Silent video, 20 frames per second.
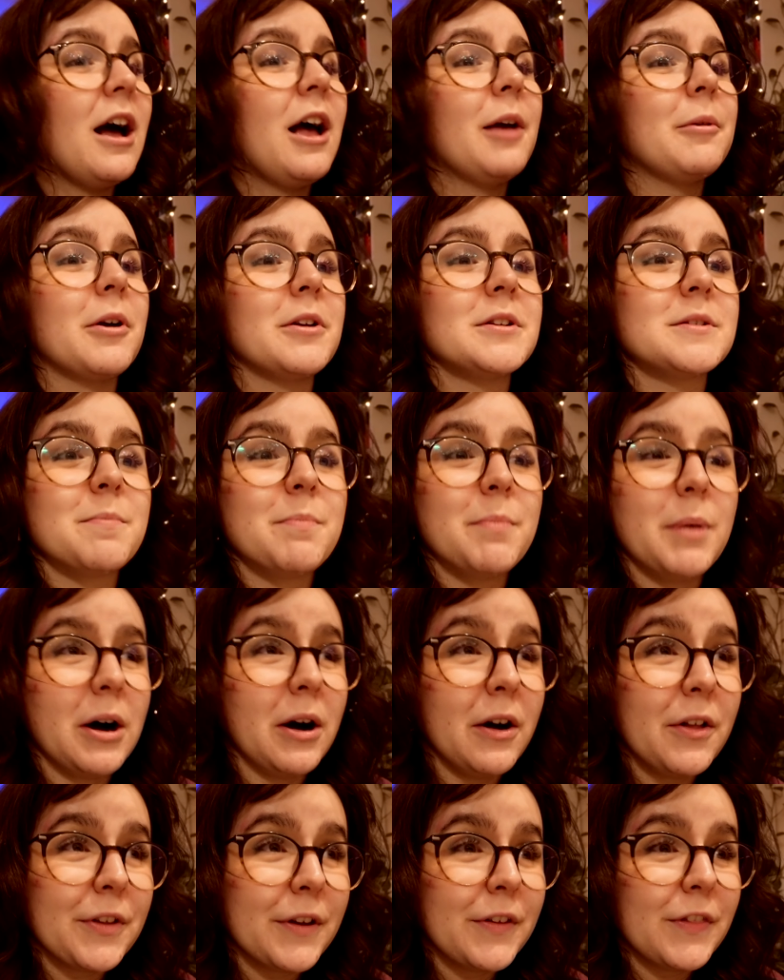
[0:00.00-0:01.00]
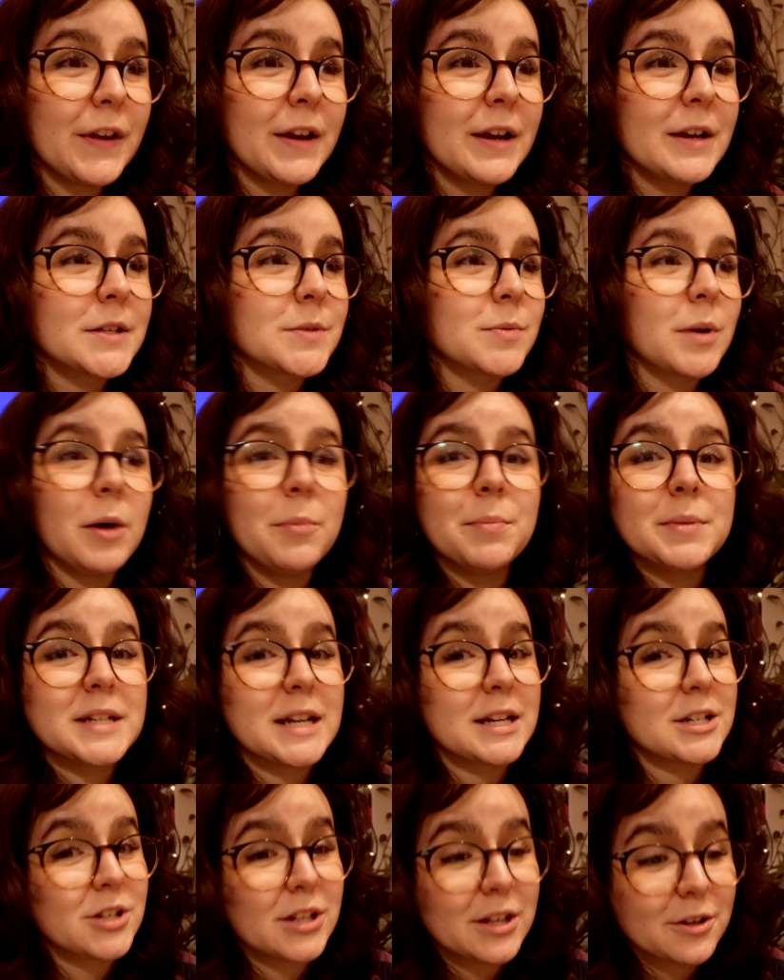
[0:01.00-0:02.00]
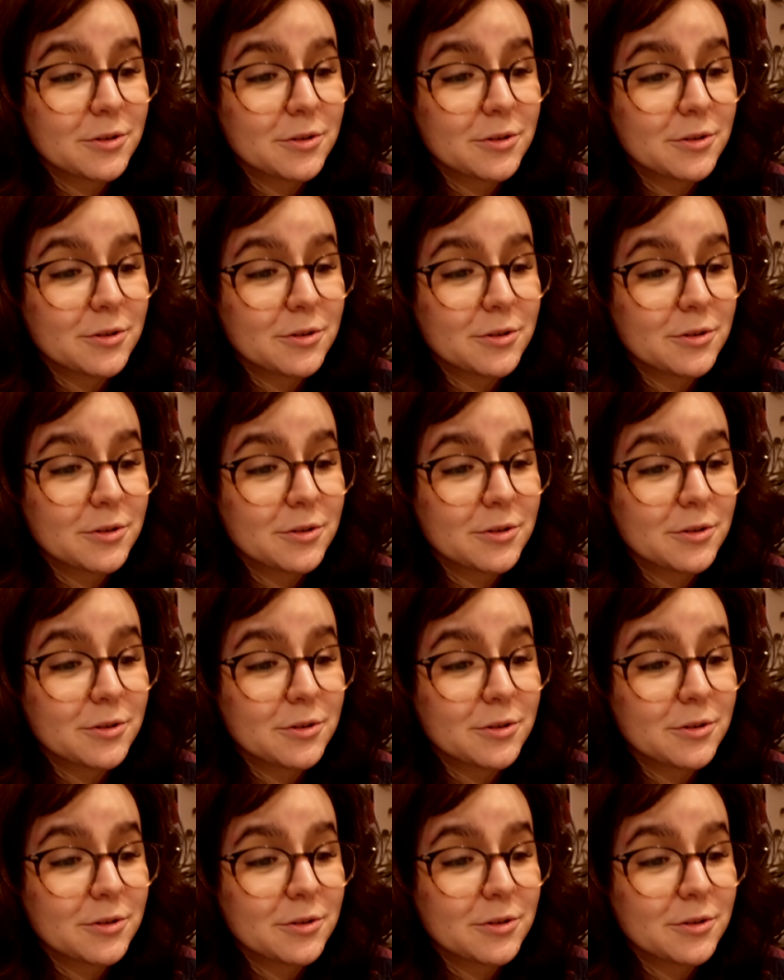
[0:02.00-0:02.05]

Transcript: I'm going to Bath, I think, as well, potentially